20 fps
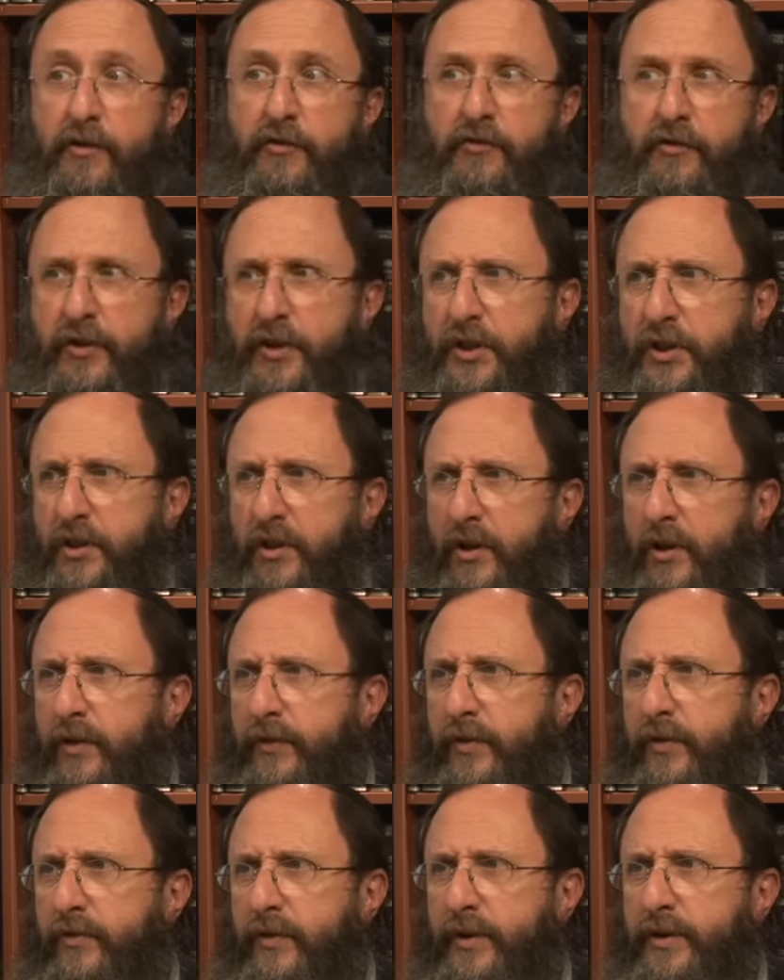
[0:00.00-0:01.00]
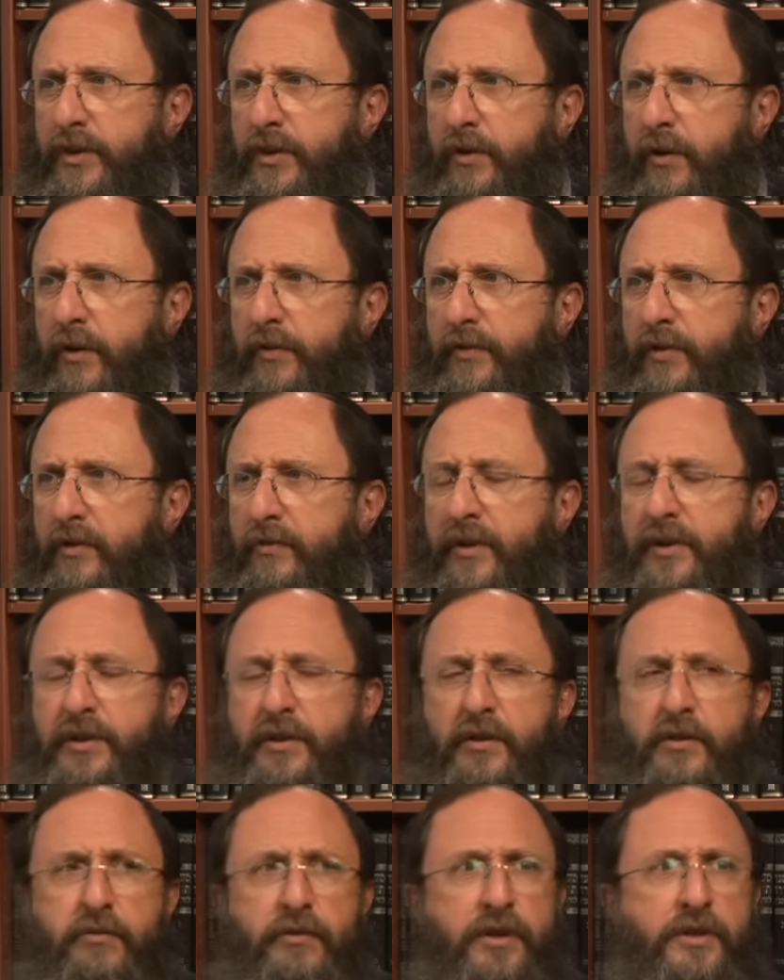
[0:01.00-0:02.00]
vision of the, rest of the
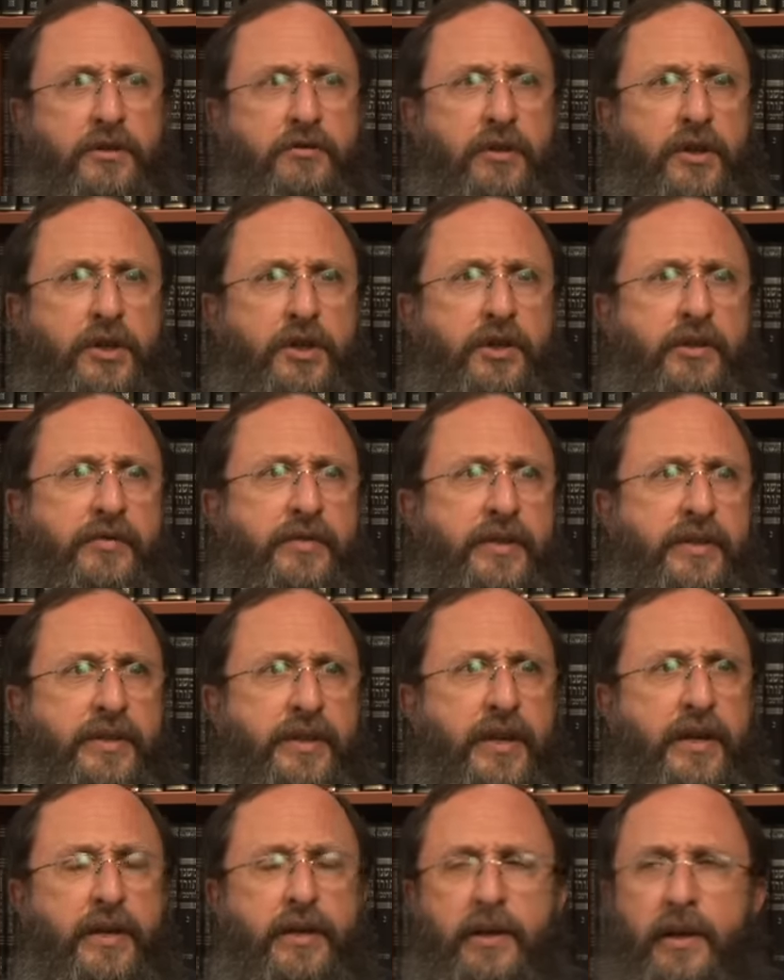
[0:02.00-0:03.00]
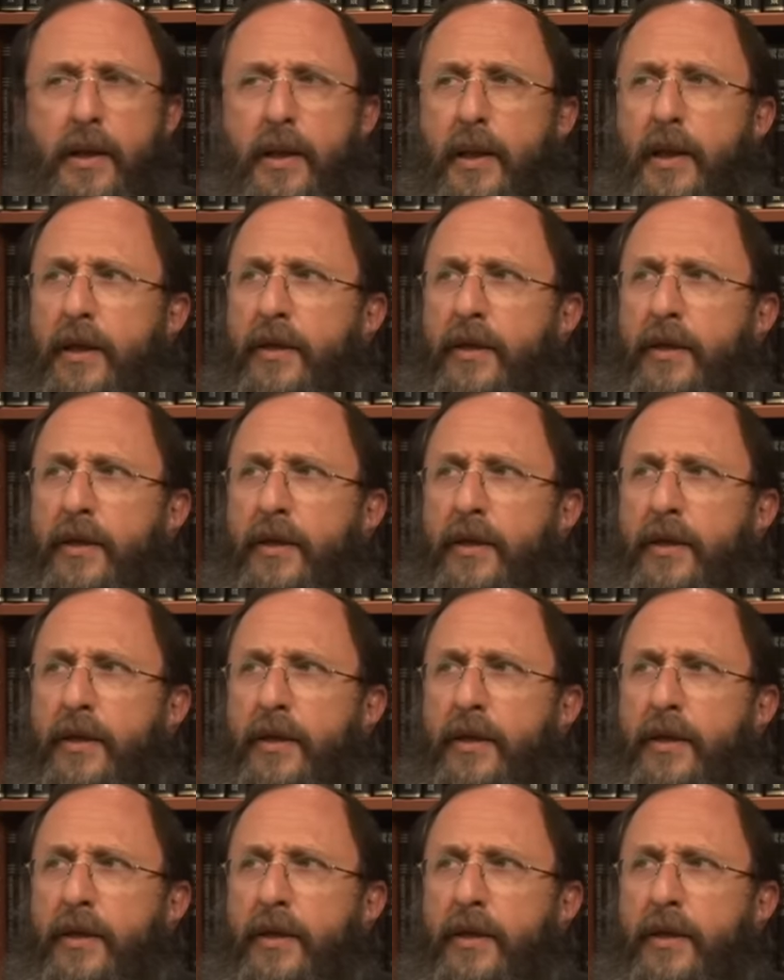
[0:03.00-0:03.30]
res resurrection of the dead,